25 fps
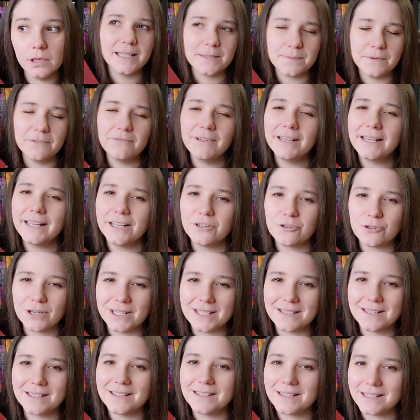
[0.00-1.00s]
It's been really
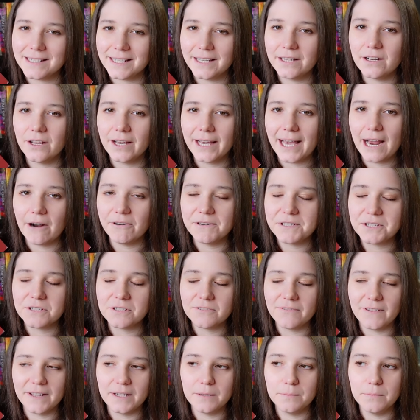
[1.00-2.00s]
interesting seeing her character
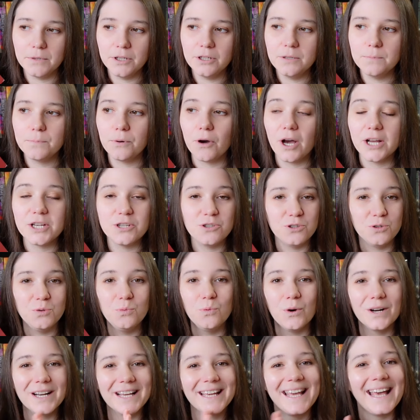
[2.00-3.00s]
development, but I do
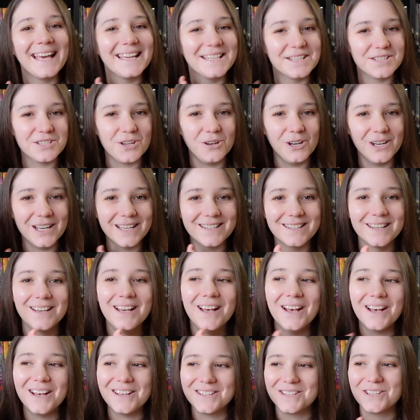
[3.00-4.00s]
want to get inside
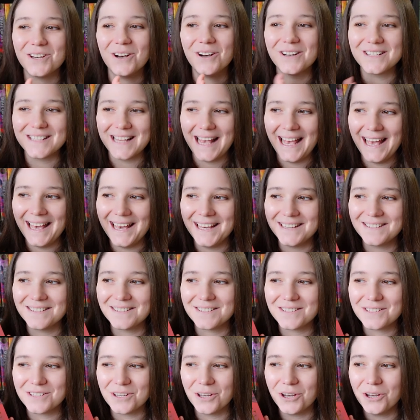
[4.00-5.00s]
Asar's
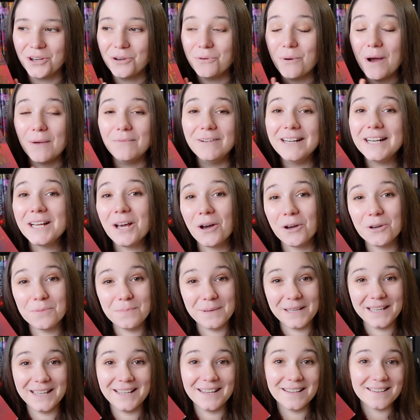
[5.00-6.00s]
head. So I'm really
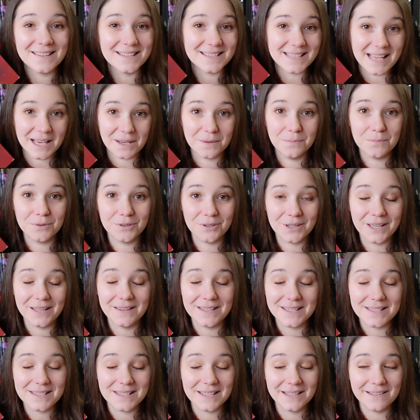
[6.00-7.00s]
hoping the second book
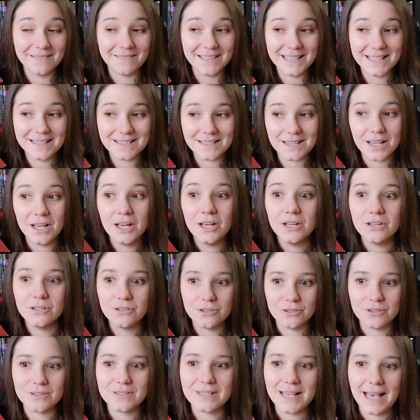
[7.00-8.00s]
in this series
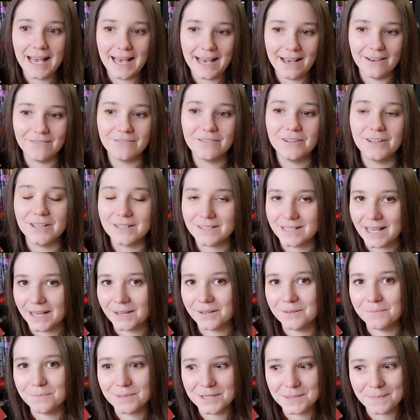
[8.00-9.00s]
does have a
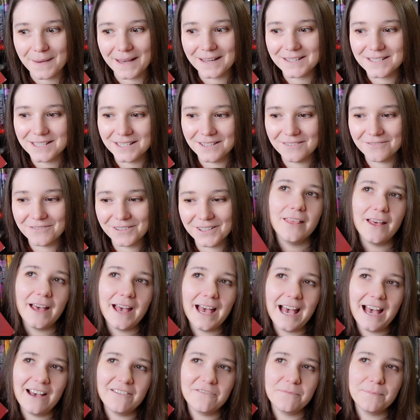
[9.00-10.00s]
second perspective. There
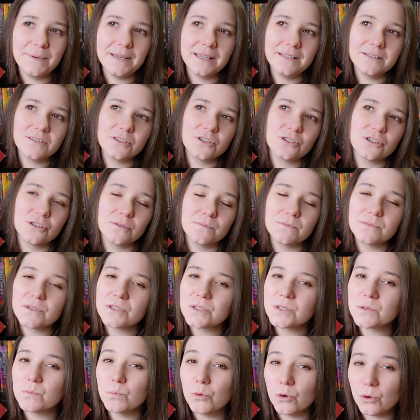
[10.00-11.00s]
have been some
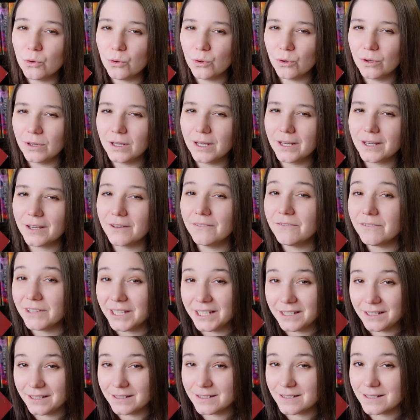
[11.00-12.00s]
small
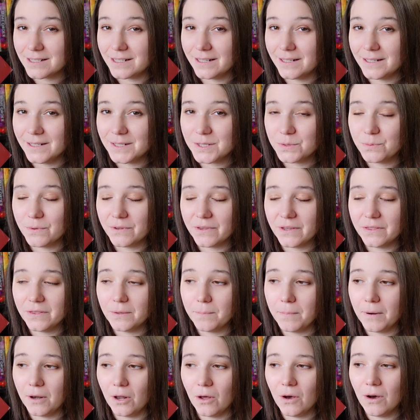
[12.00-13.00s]
conveniences within
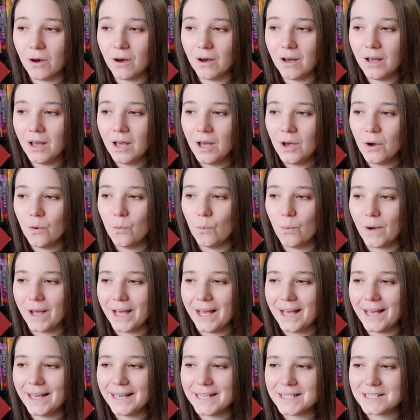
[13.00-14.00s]
the plot
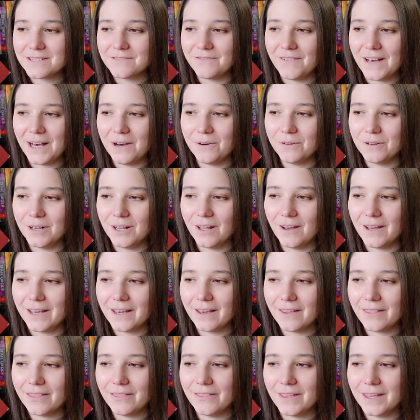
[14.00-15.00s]
where it's felt
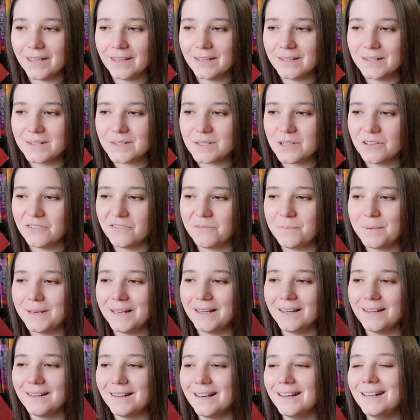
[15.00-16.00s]
like things have
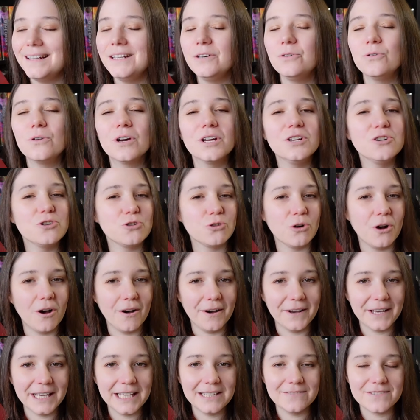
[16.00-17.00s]
been a little
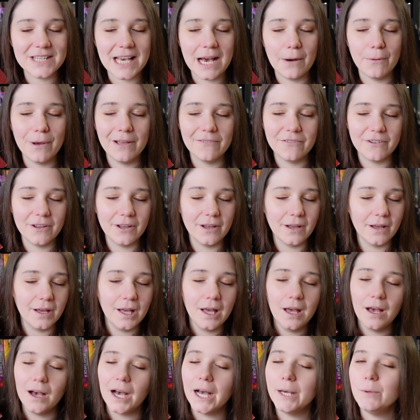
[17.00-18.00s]
contrived. However,
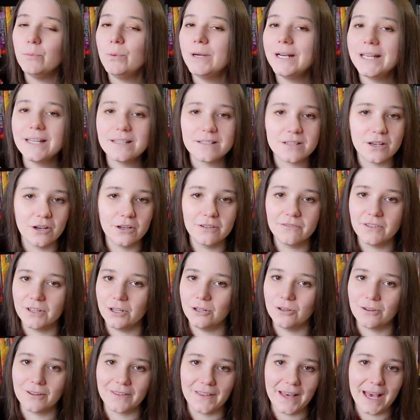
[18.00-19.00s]
I'm willing to
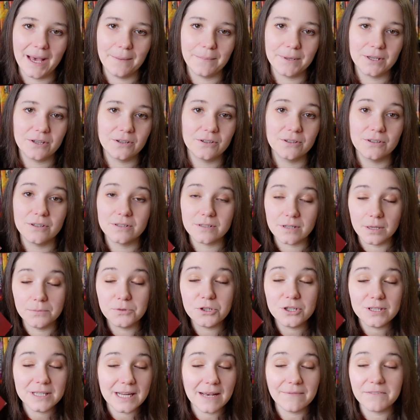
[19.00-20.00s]
overlook that because I'm
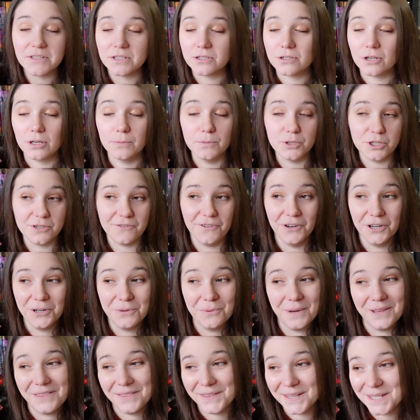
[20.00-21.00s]
just having so much fun
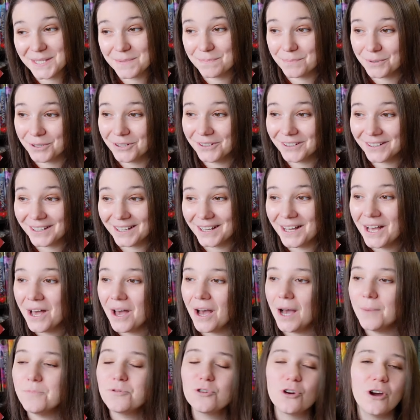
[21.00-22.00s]
with this book.
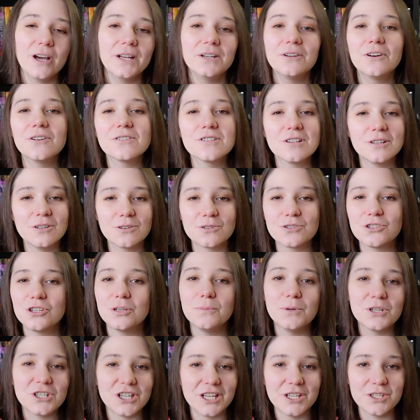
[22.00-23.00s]
I'm trying not to look
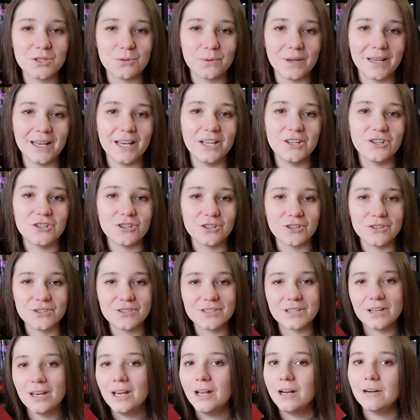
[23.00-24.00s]
too much into it and
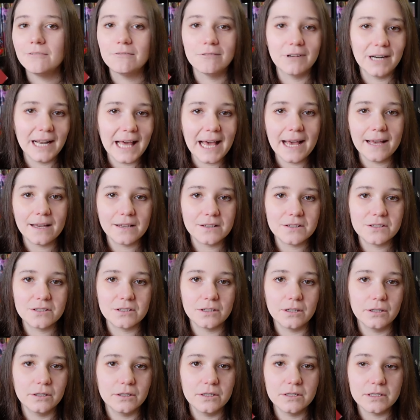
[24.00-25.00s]
just relax
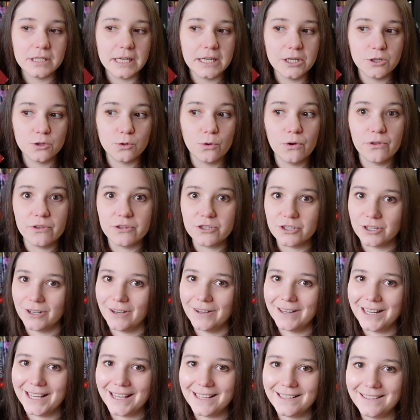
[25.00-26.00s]
and enjoy the journey
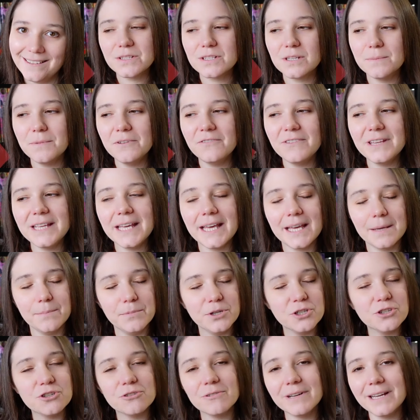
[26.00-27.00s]
journey. Some of the
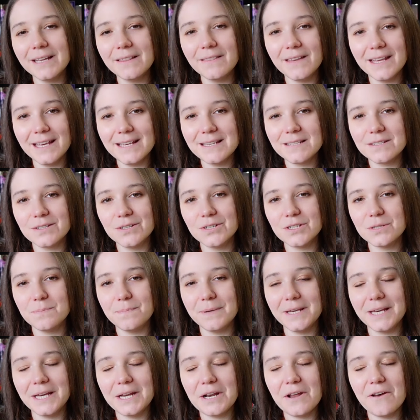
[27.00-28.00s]
imagery in this has
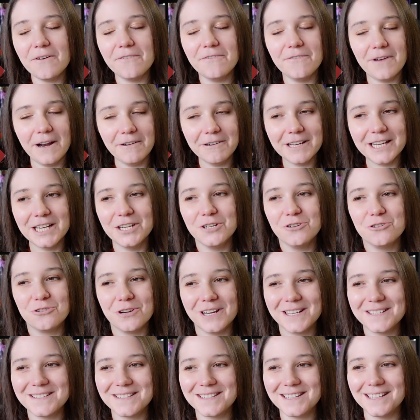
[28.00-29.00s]
been very
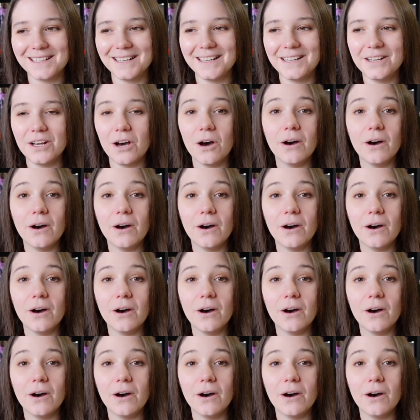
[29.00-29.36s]
interesting.